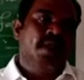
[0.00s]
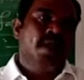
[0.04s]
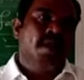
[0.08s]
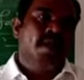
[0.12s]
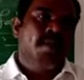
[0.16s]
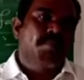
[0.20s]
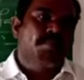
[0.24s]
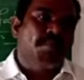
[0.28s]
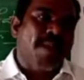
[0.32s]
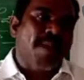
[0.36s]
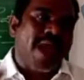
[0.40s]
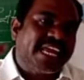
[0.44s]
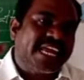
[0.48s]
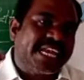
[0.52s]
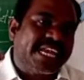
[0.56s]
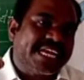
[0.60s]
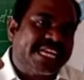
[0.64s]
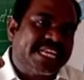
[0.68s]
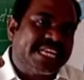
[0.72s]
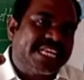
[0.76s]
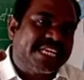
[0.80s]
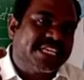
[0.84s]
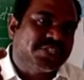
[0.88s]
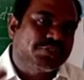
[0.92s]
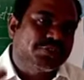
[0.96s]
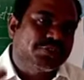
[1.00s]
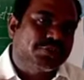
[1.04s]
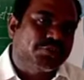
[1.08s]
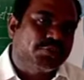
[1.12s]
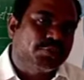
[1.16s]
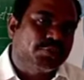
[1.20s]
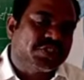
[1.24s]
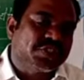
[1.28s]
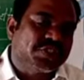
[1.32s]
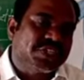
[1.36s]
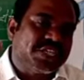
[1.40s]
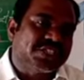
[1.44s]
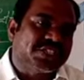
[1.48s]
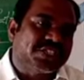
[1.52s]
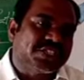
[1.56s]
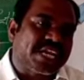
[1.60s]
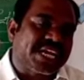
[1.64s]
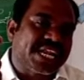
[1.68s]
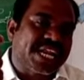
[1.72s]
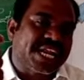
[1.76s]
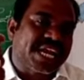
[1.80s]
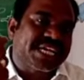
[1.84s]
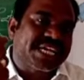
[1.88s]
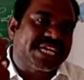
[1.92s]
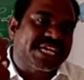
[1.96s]
Pancreatic juice is
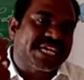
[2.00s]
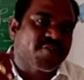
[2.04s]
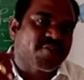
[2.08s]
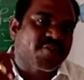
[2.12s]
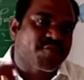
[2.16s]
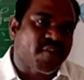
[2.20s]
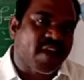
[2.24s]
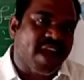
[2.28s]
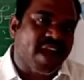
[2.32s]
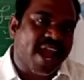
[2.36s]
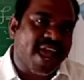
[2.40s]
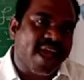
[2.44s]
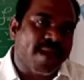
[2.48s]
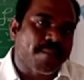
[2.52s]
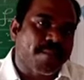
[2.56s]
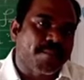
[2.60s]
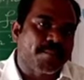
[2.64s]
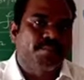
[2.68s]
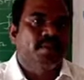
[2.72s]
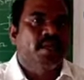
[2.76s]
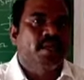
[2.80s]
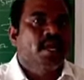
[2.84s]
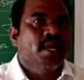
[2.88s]
secreted from